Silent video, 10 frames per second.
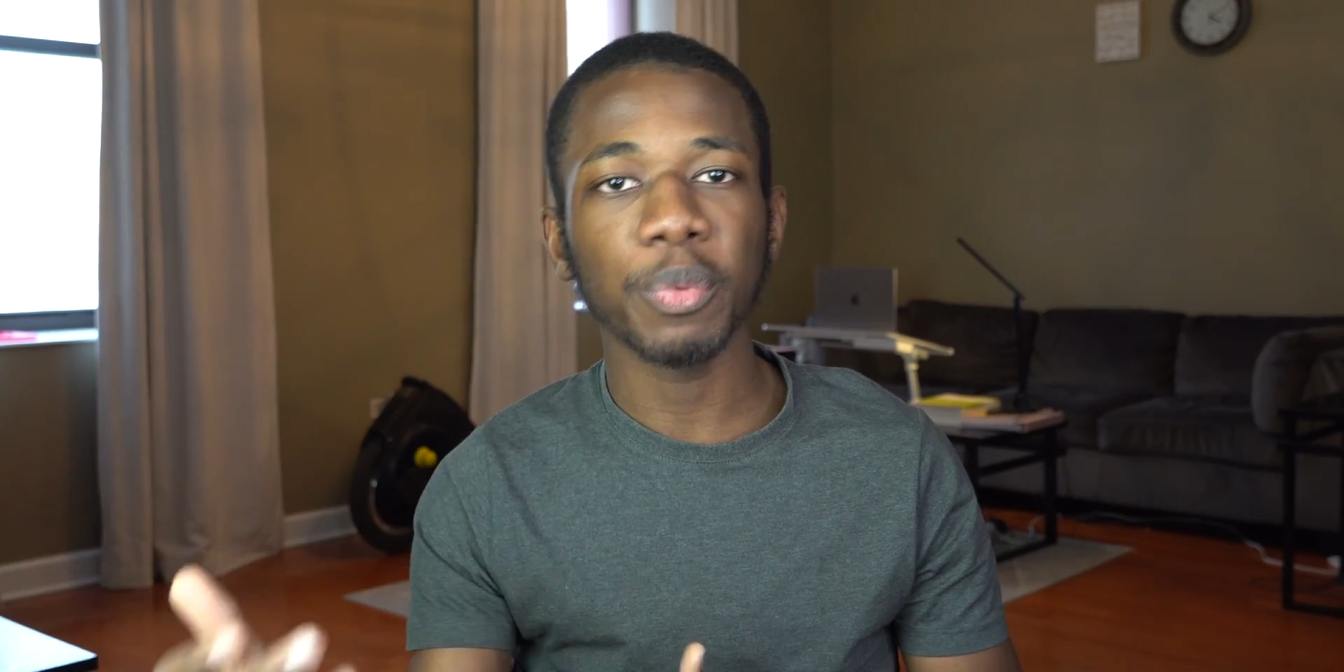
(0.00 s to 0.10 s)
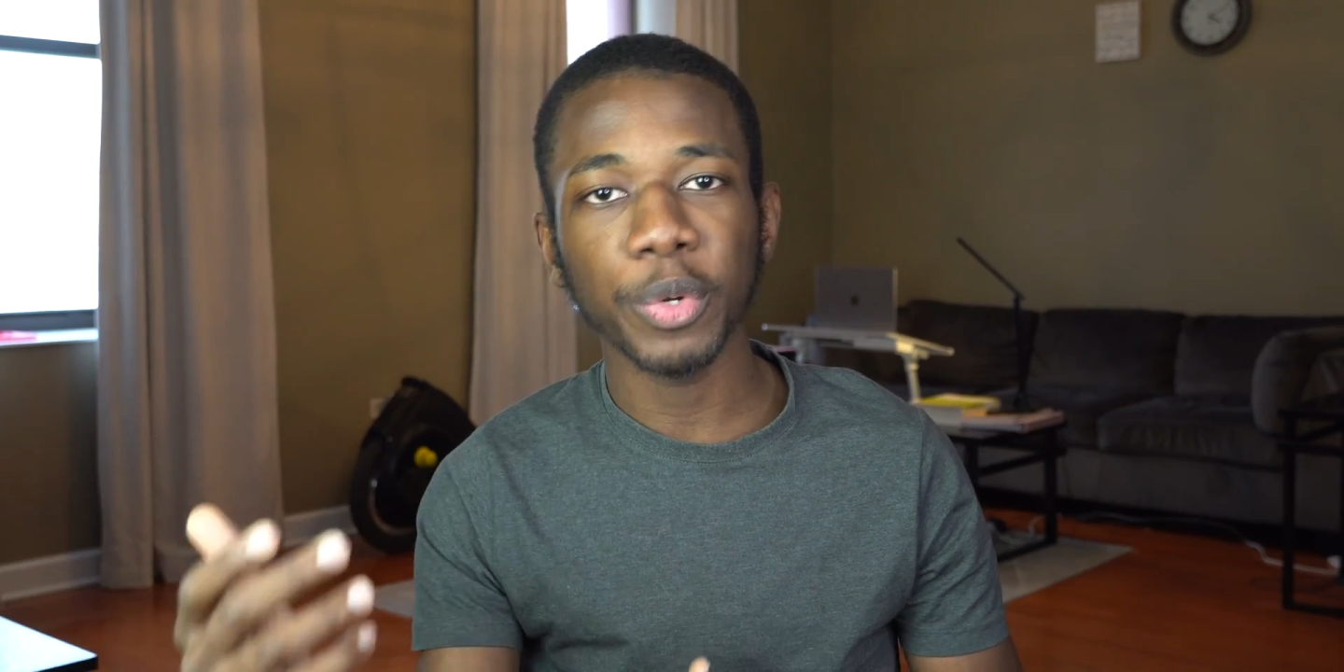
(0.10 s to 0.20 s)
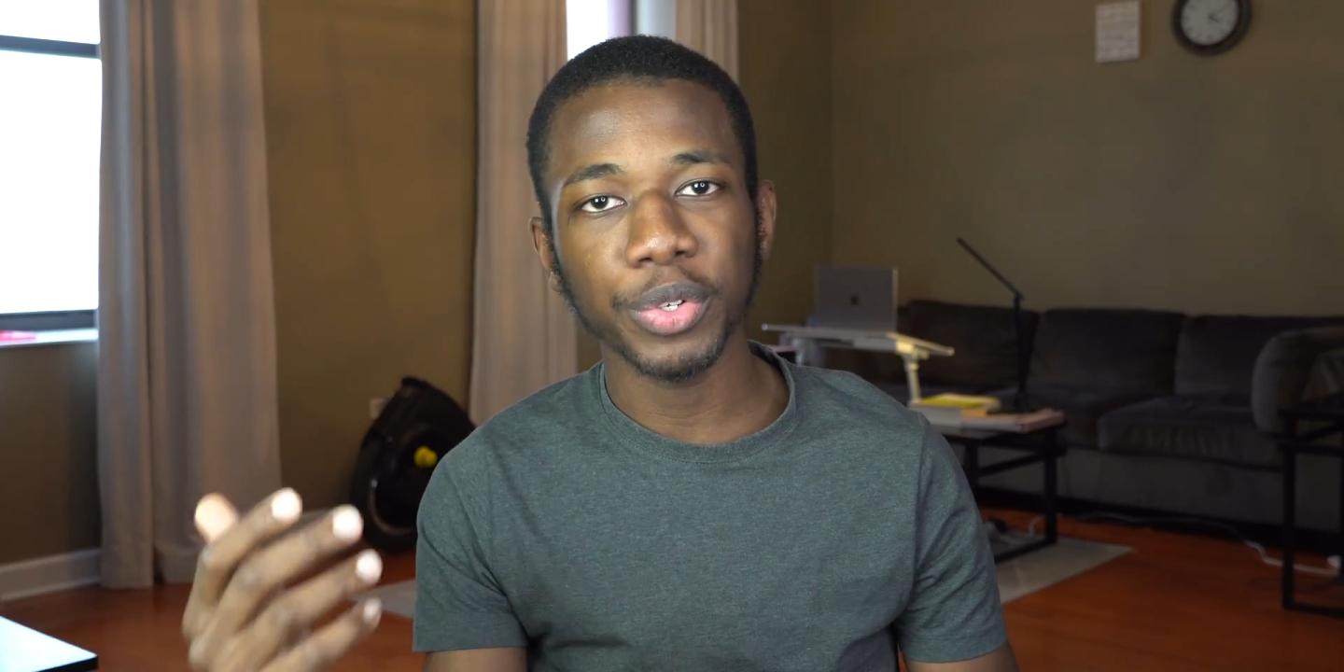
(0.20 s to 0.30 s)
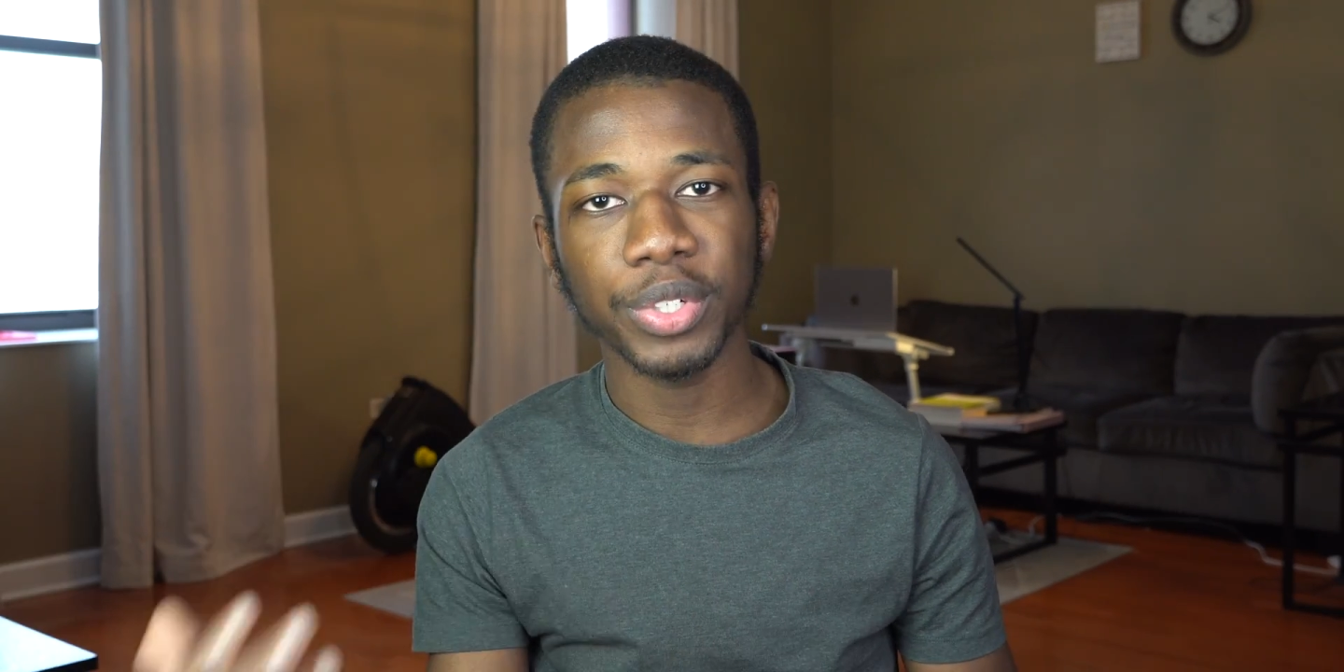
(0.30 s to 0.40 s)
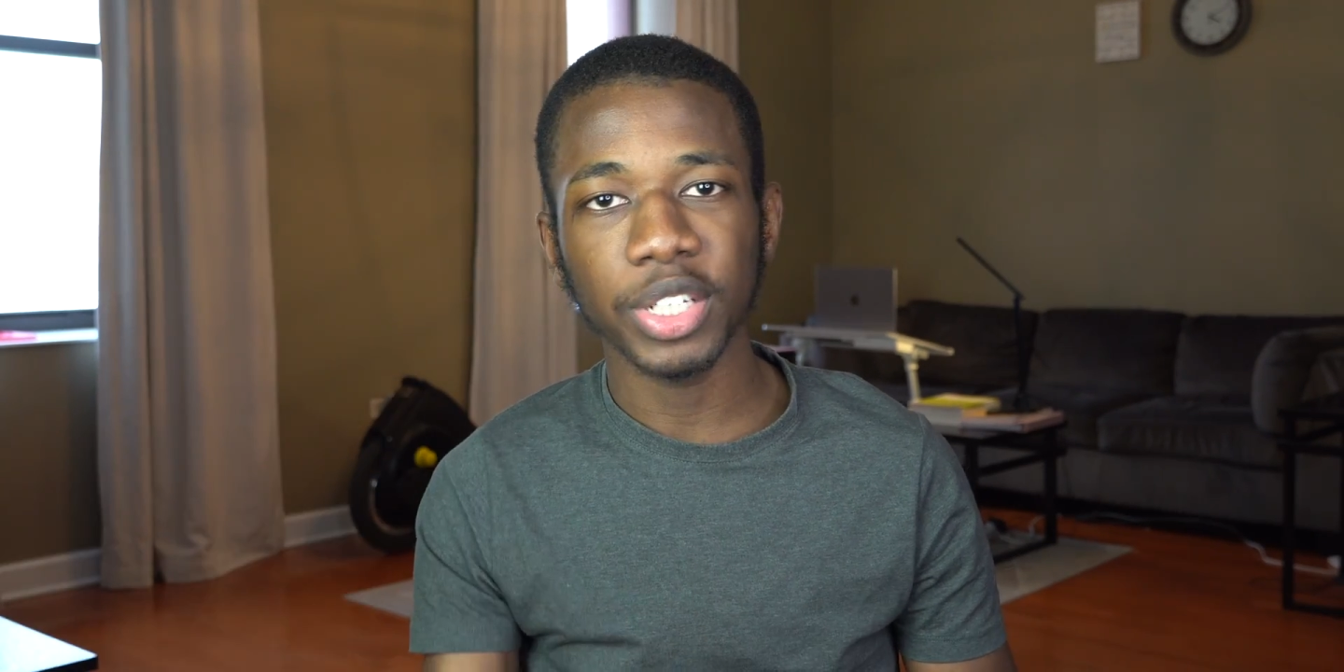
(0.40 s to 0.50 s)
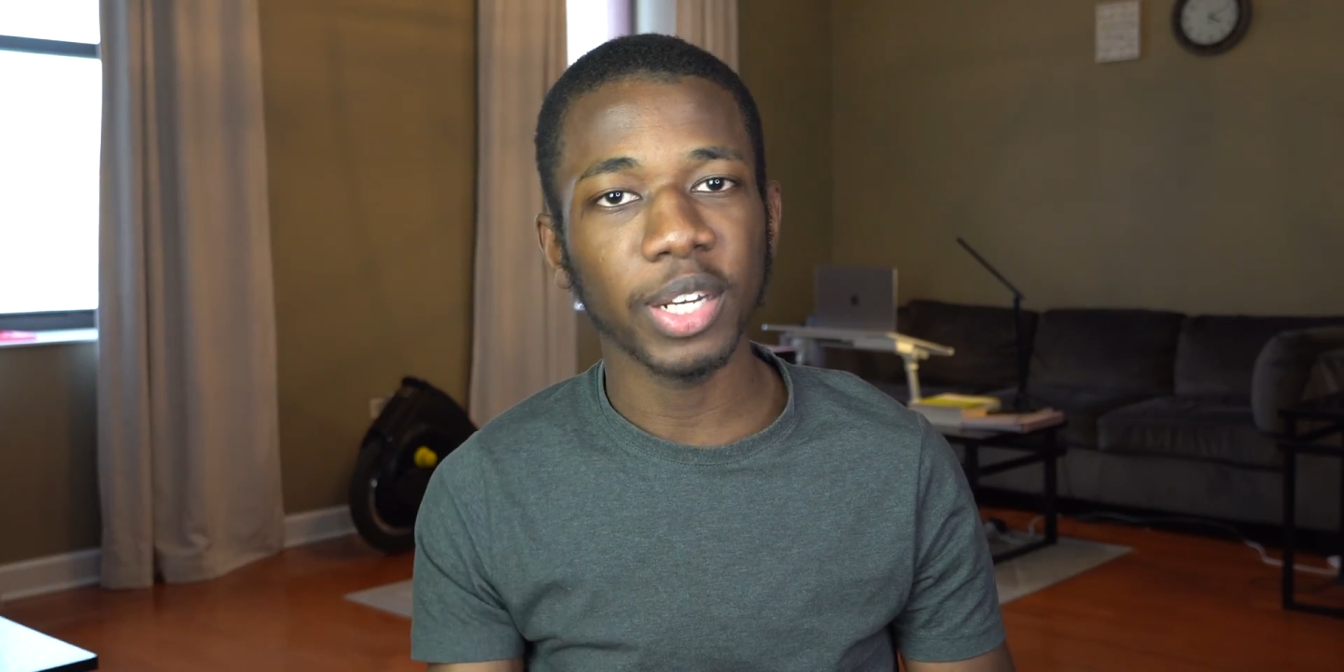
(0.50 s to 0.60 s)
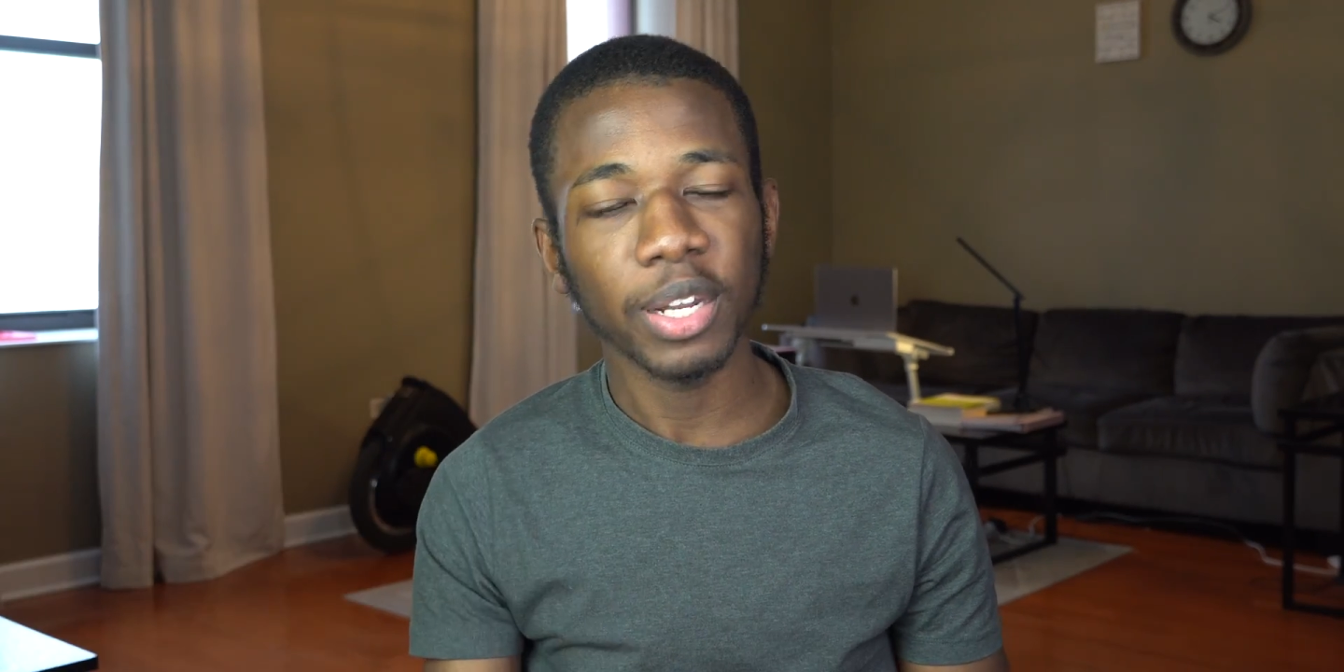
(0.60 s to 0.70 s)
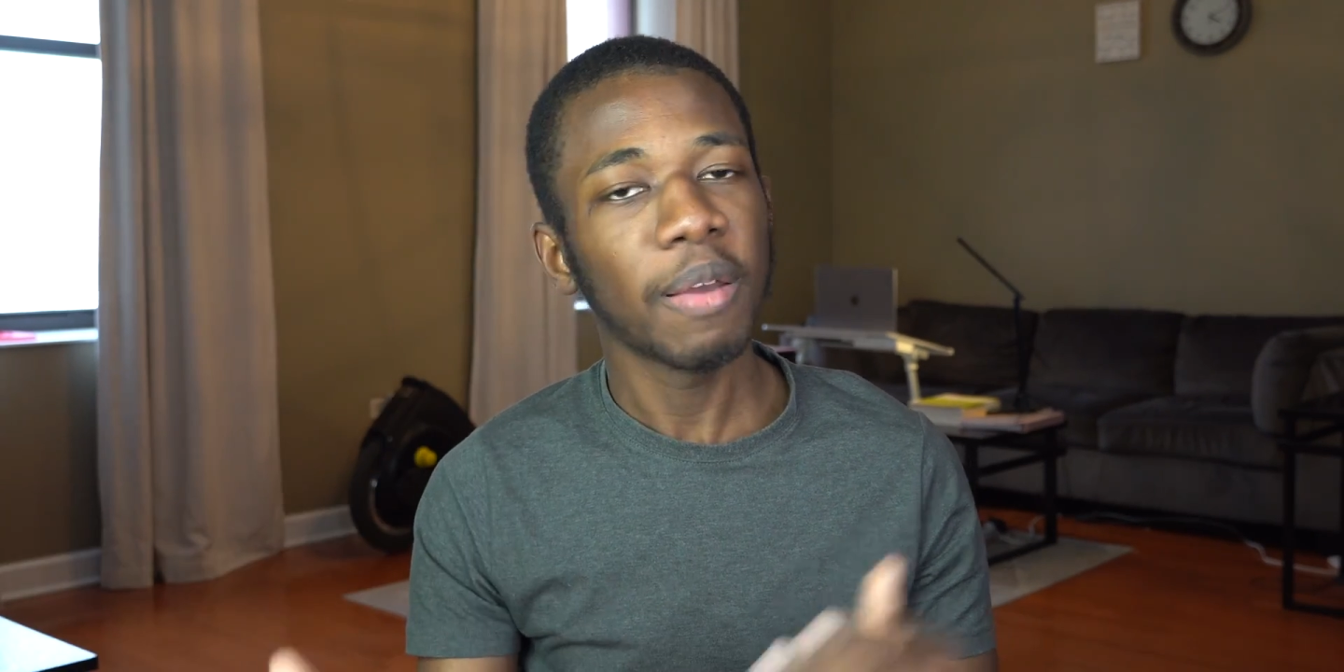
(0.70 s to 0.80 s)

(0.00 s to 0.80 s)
it when you're done.